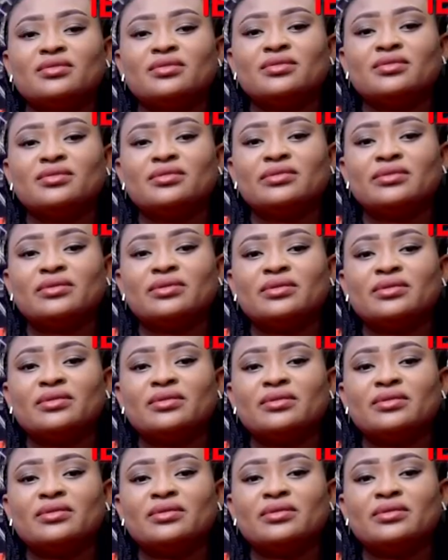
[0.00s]

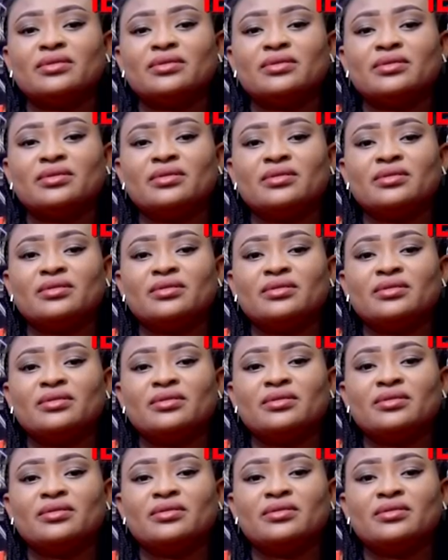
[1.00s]

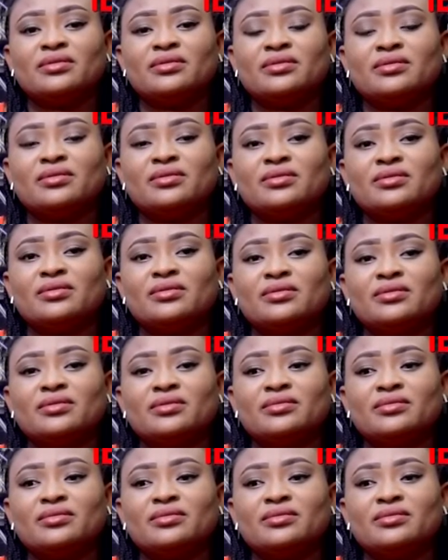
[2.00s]
(not speaking)